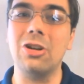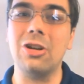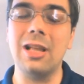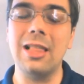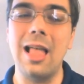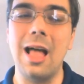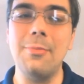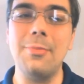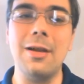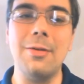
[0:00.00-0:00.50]

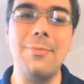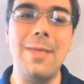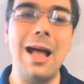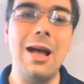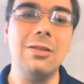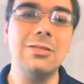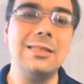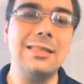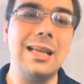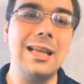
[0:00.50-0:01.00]
climbing a
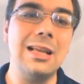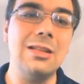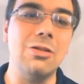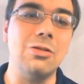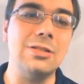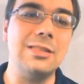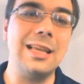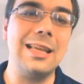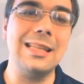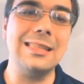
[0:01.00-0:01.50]
mountain, or
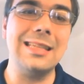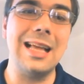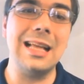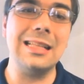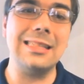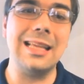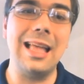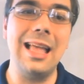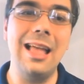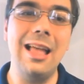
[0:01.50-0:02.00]
digging down
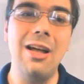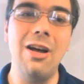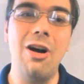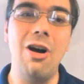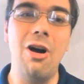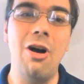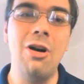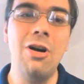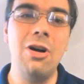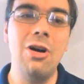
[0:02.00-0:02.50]
a
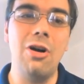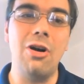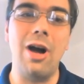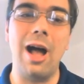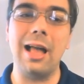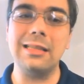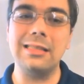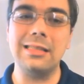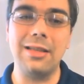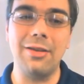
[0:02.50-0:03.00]
hill, or
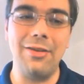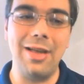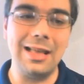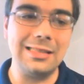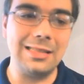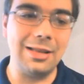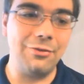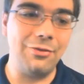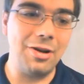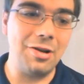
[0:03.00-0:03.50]

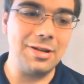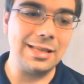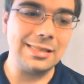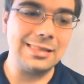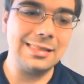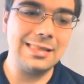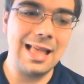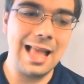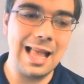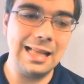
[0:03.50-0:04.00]
excavating various
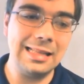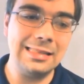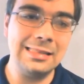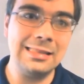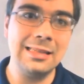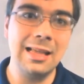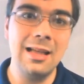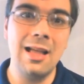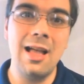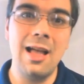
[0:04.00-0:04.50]
things,